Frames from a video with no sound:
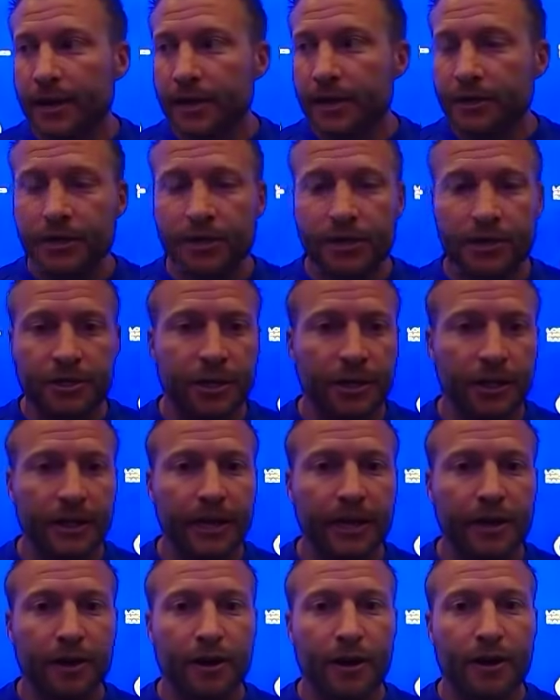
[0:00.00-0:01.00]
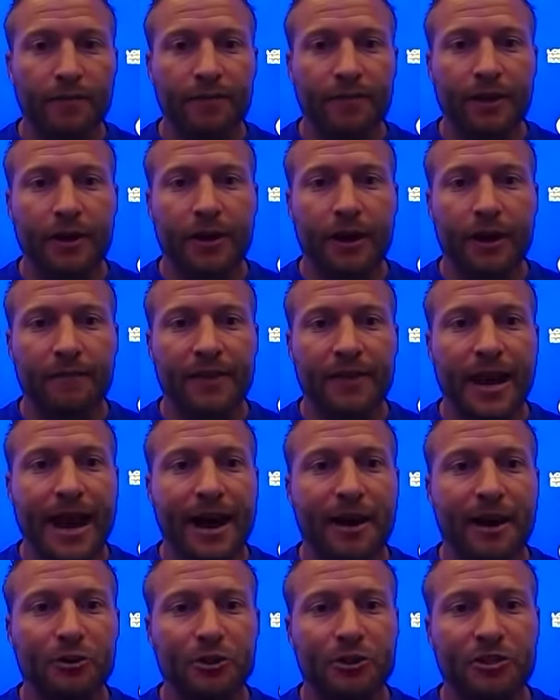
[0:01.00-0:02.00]
she's the leader of the
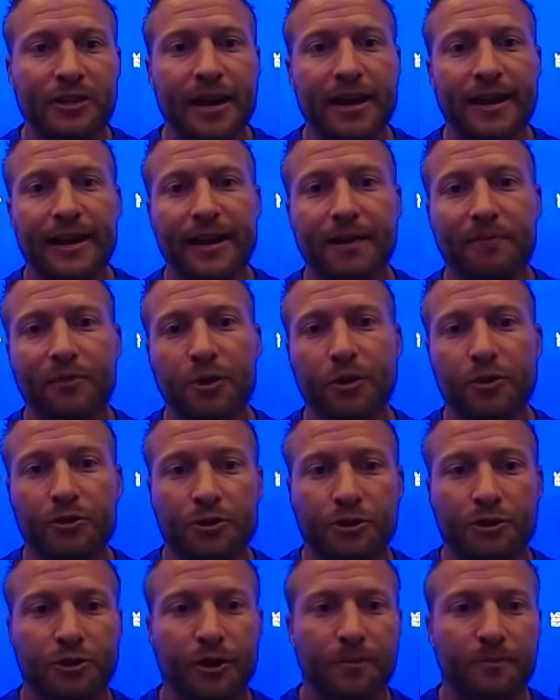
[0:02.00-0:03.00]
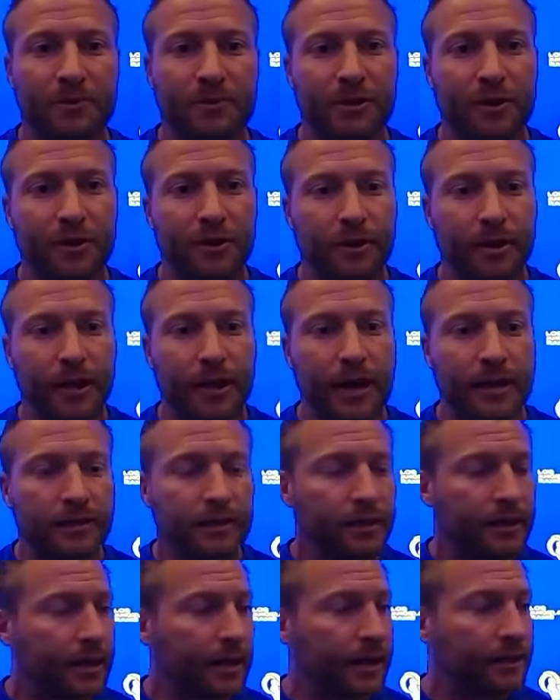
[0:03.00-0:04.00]
house, setting up those trips and all the kinds
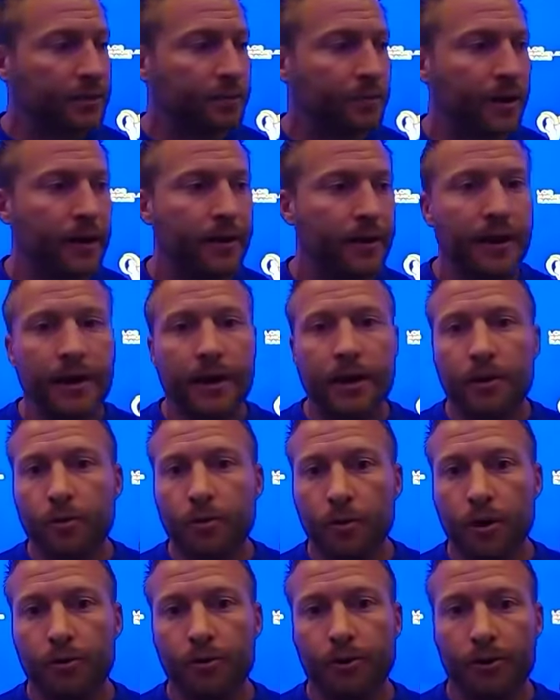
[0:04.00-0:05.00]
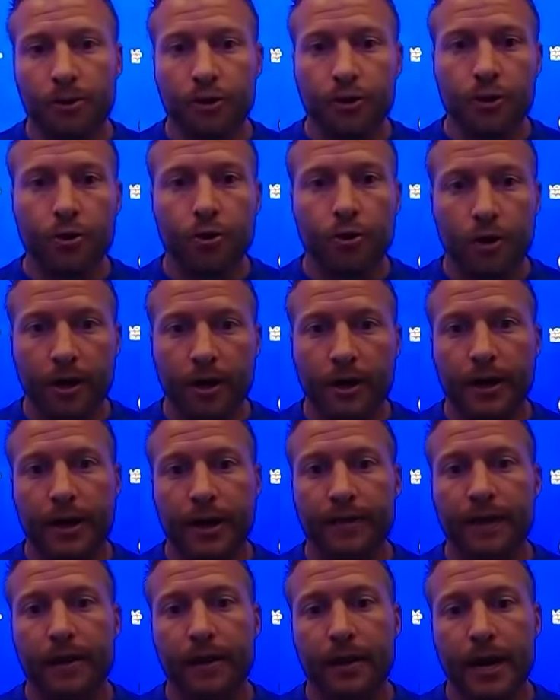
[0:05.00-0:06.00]
of things, but we'll go to New York
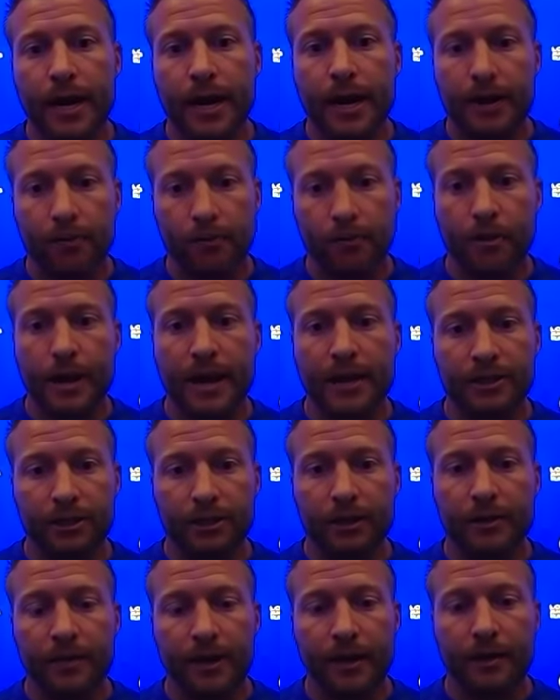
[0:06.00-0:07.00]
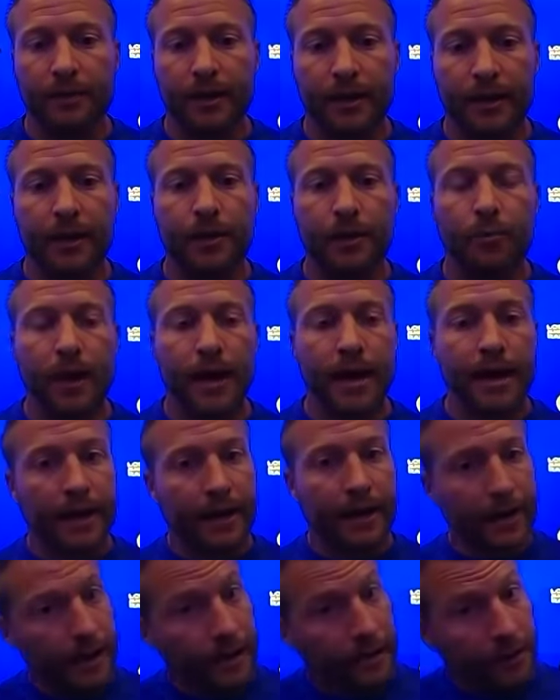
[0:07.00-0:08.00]
and then we'll actually be able to get
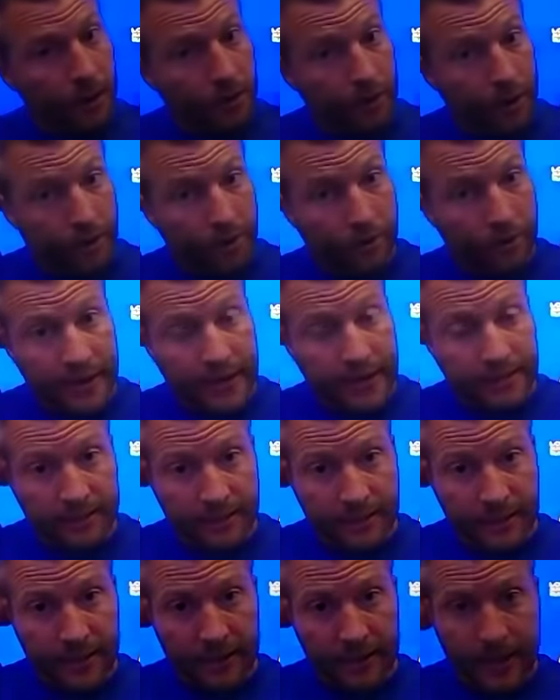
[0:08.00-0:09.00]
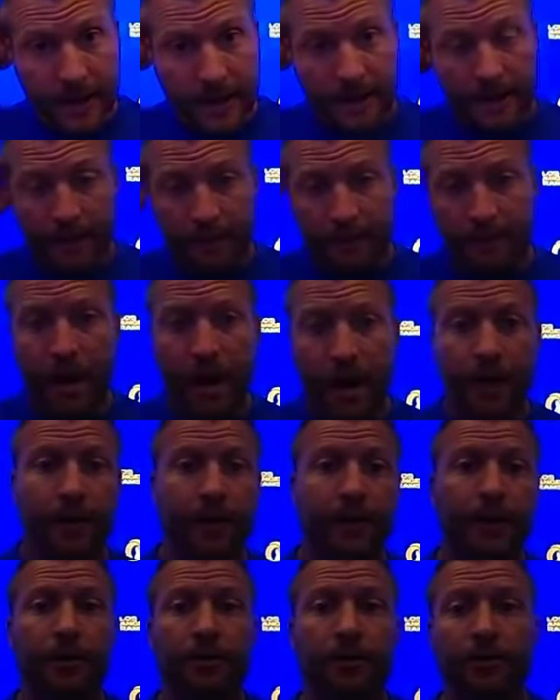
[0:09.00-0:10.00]
away and go to Greece and
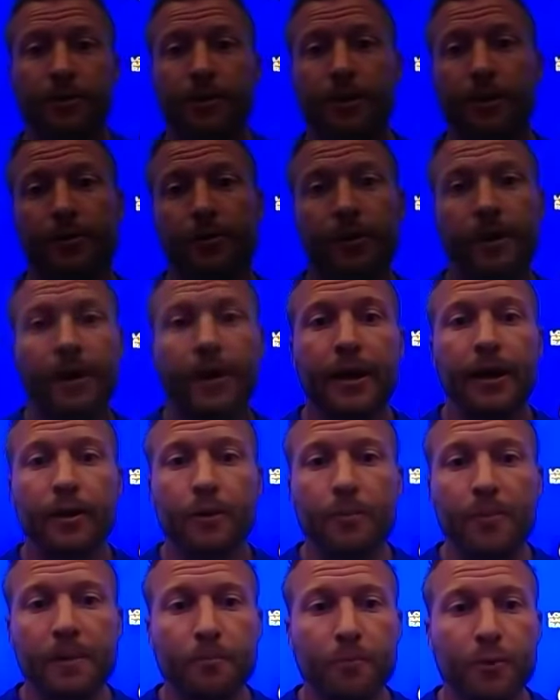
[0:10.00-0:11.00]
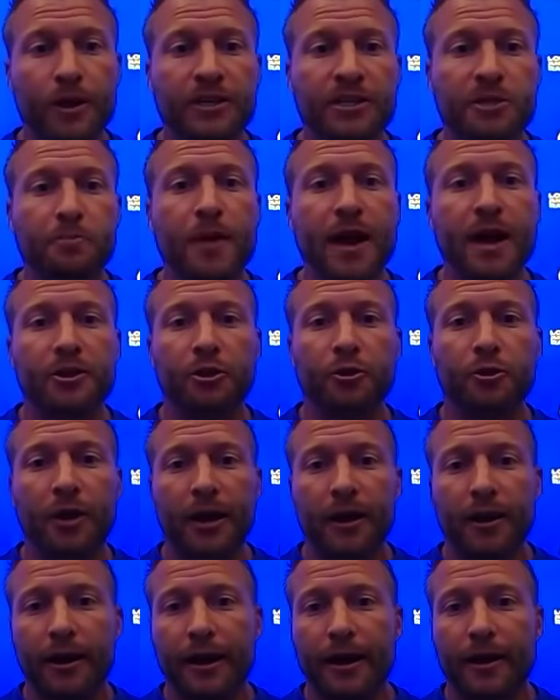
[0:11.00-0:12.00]
Monaco. So be pretty special,
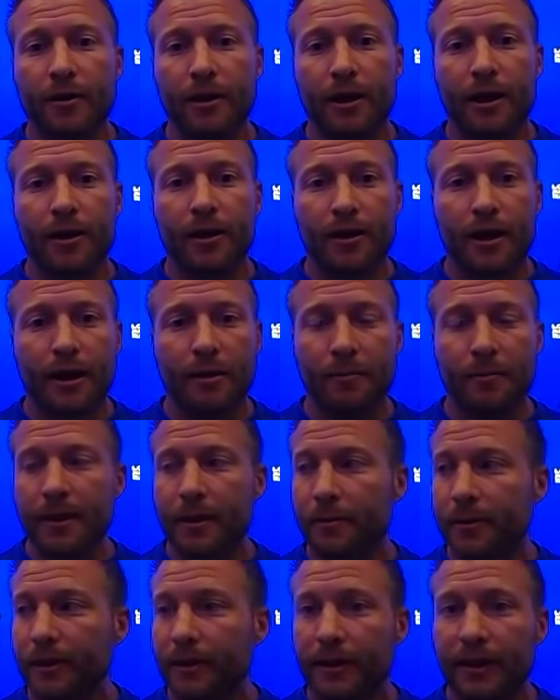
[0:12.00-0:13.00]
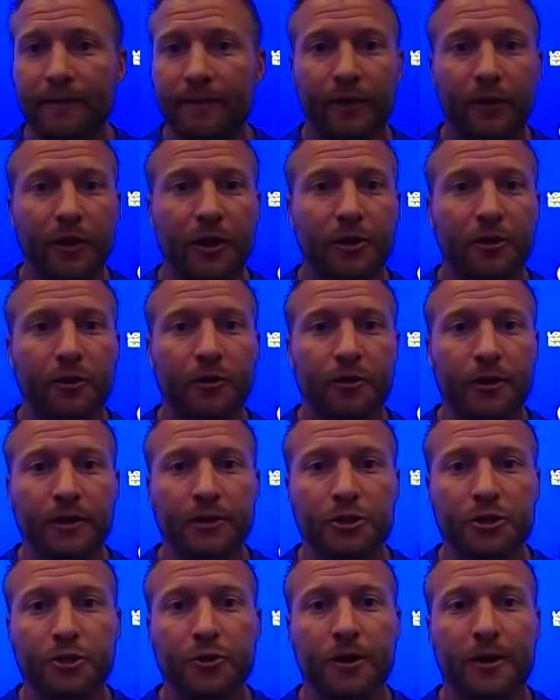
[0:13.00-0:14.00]
Gary. I'll be able to live a little,
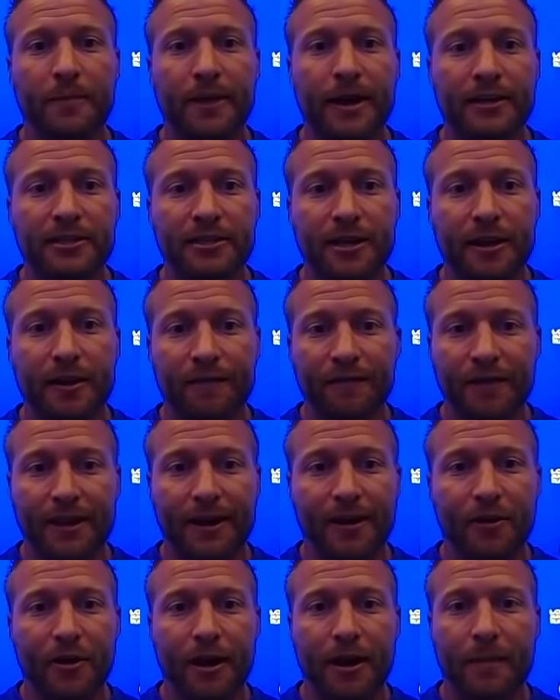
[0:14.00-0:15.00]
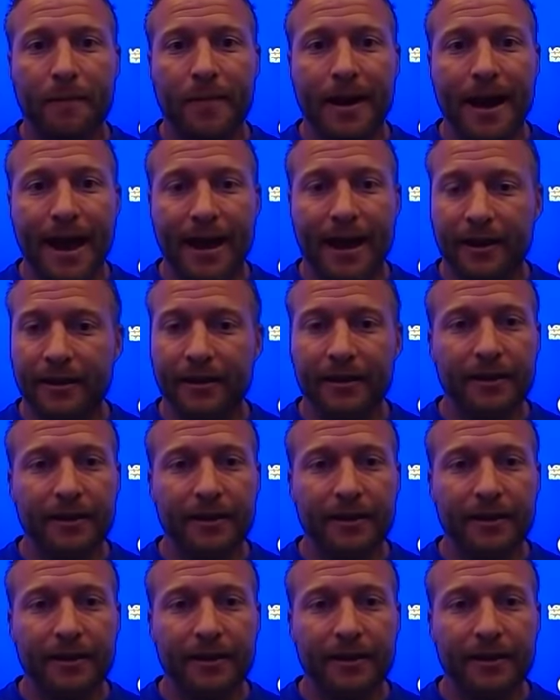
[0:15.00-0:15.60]
enjoy myself, and then I'll come back